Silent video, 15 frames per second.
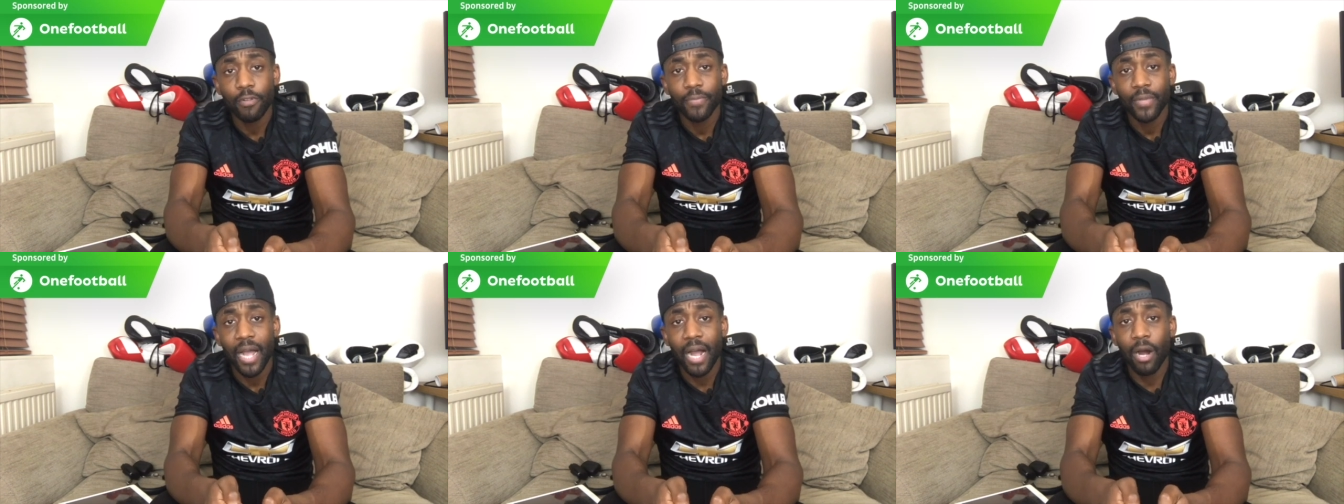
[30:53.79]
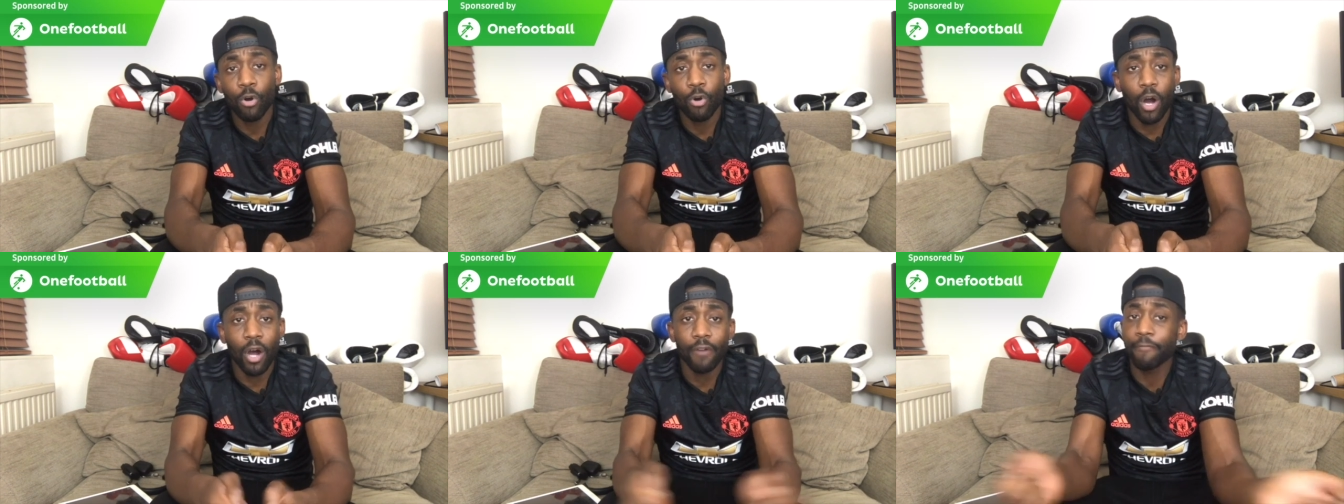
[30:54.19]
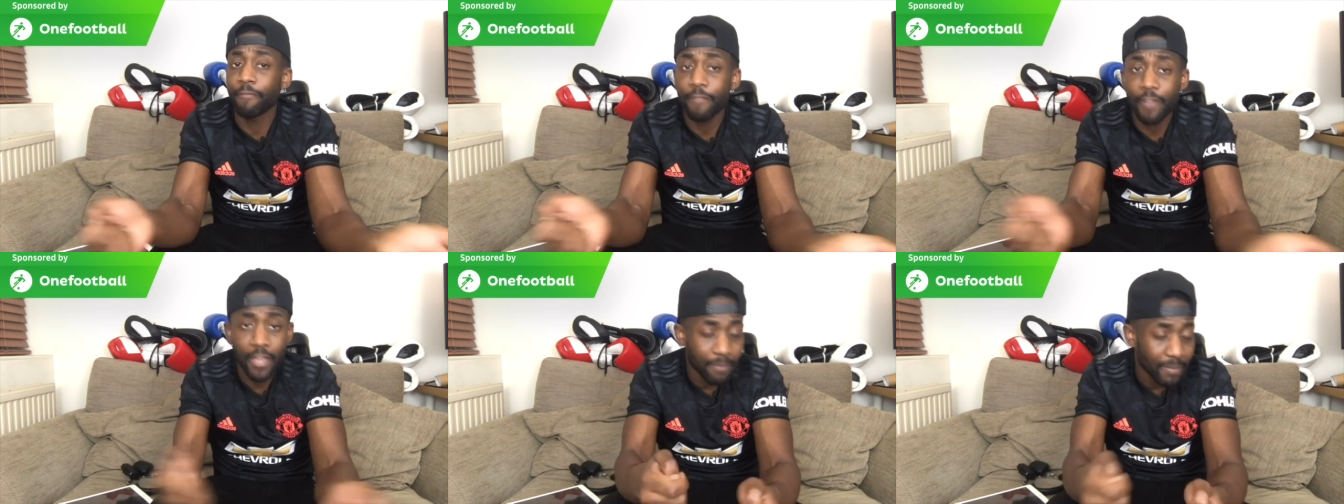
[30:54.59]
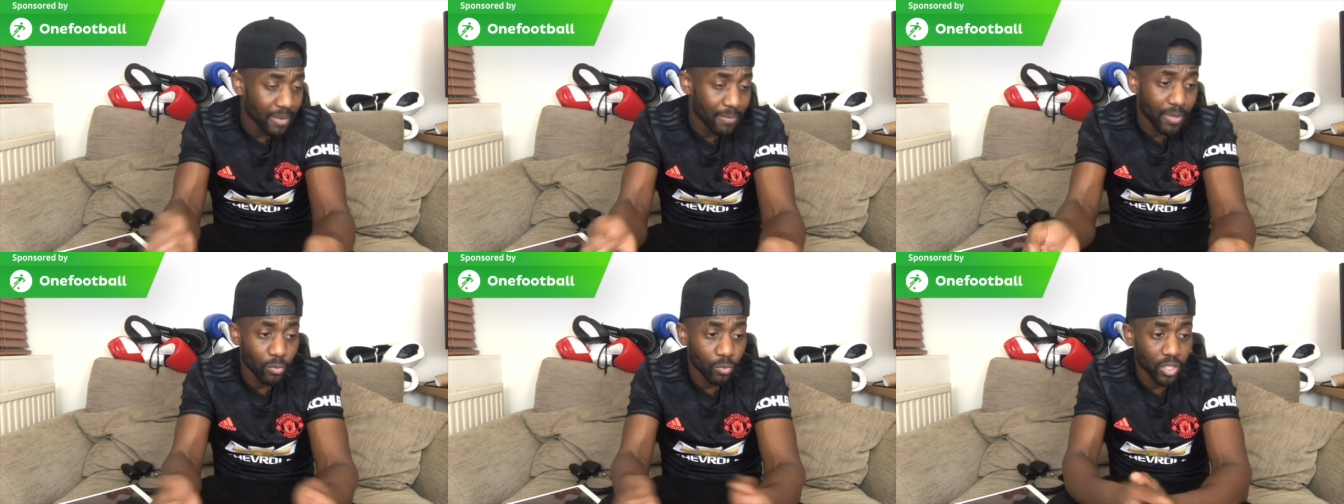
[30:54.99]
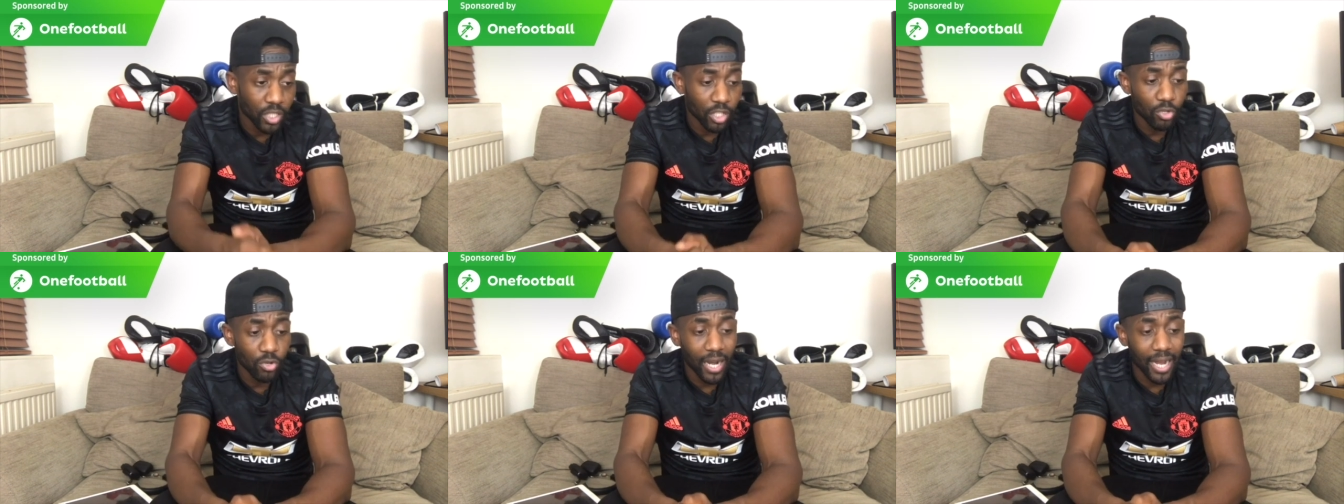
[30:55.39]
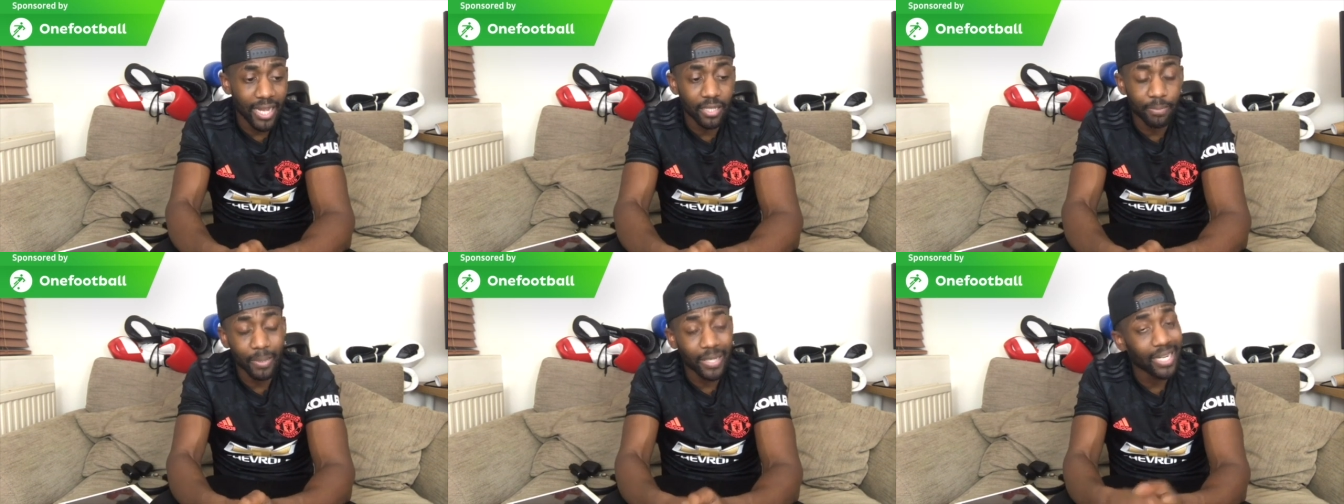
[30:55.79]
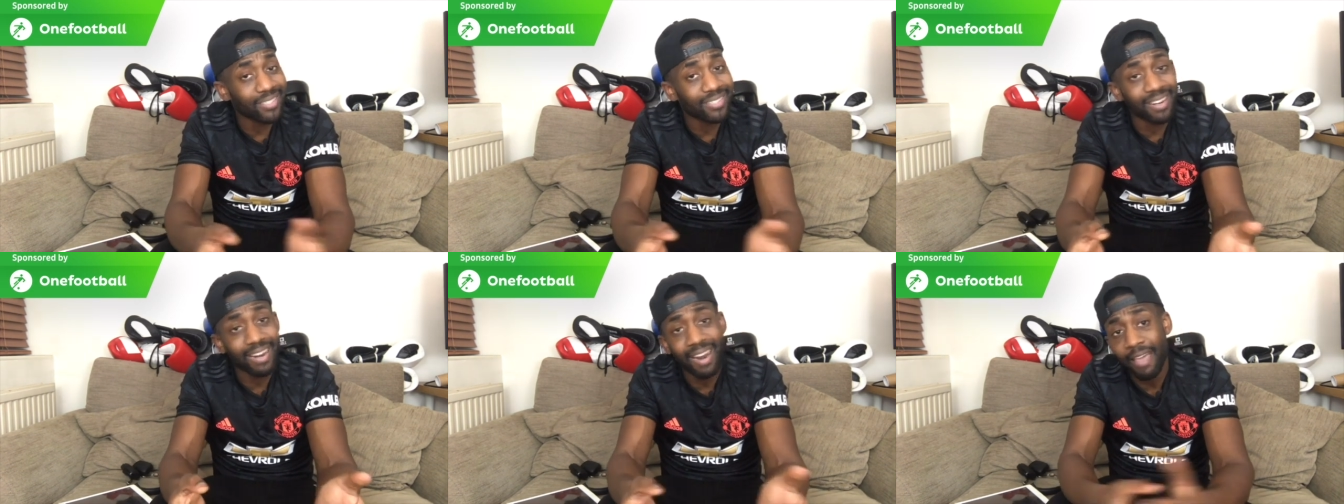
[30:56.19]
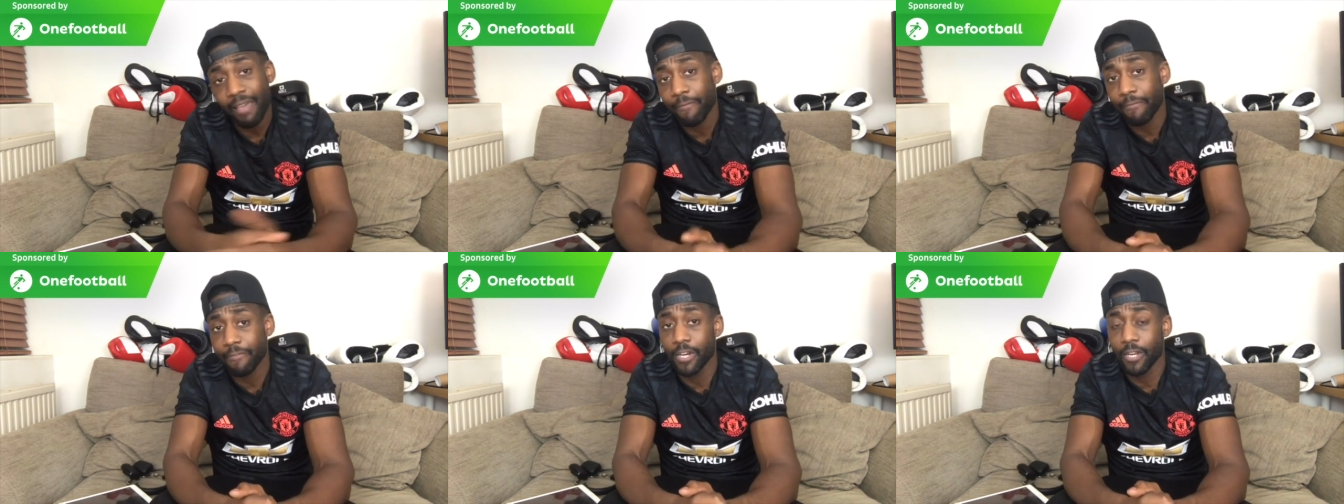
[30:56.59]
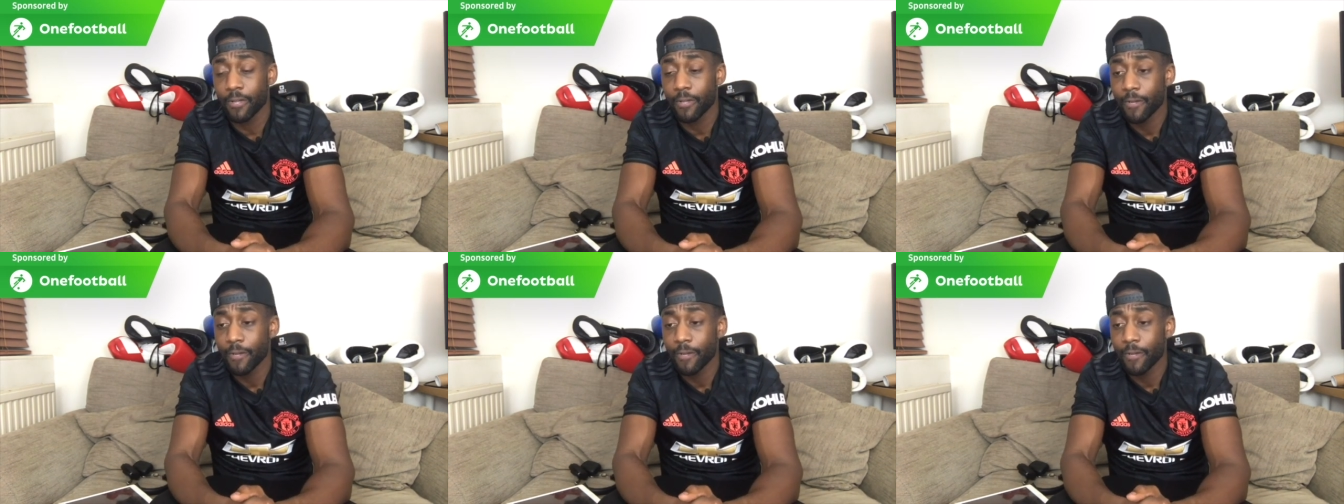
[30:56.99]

how unfair maybe it was in your eyes, but that's life, innit?